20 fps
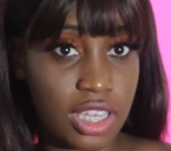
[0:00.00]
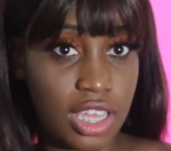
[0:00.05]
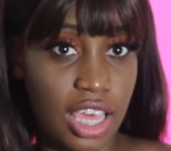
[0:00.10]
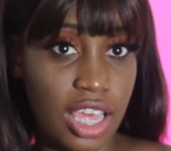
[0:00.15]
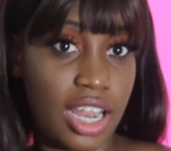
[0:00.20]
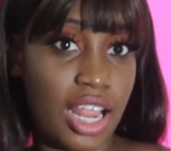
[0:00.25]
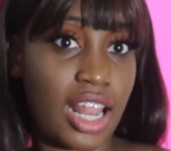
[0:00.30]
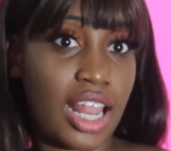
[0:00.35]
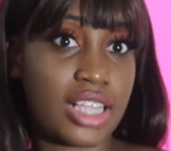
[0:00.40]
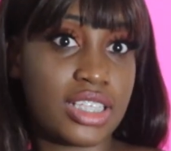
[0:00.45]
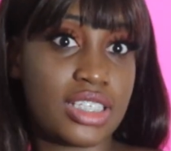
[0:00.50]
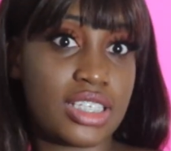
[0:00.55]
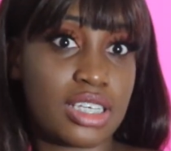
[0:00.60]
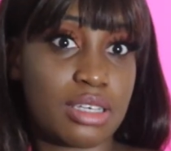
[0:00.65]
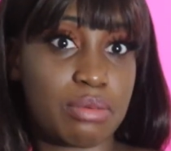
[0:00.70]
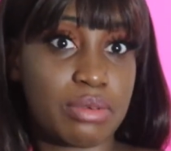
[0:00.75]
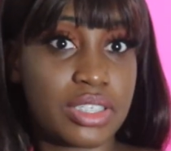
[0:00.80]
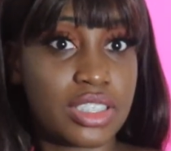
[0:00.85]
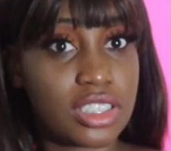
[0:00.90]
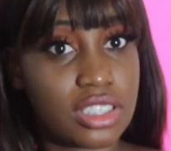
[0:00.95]
And I like to
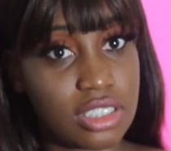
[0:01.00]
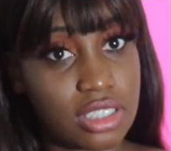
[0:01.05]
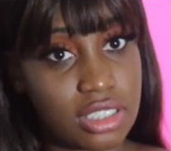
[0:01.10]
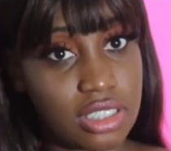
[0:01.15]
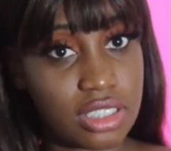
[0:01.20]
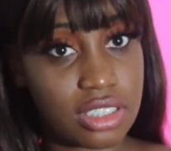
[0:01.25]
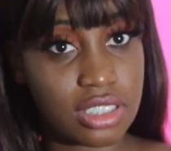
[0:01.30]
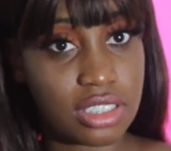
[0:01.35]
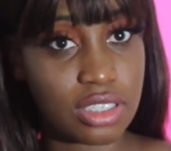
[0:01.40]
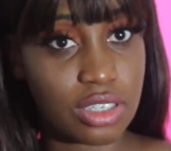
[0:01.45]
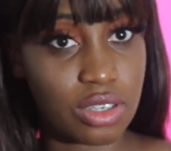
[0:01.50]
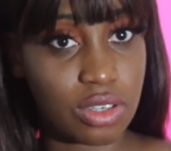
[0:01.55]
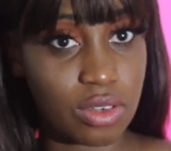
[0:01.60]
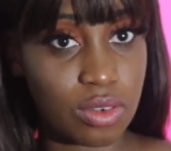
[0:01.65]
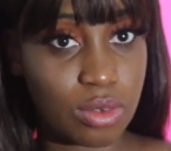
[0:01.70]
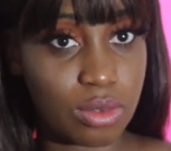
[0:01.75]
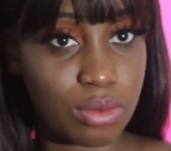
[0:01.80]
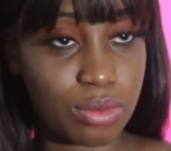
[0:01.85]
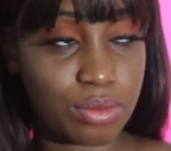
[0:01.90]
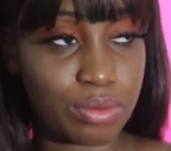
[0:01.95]
take pictures,
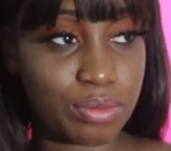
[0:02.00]
so...